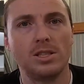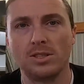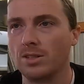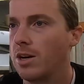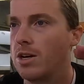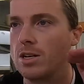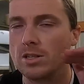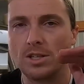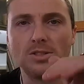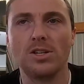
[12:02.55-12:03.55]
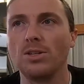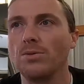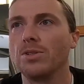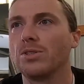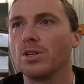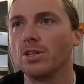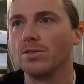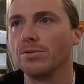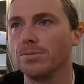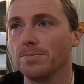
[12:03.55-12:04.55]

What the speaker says: it's all continuous curve,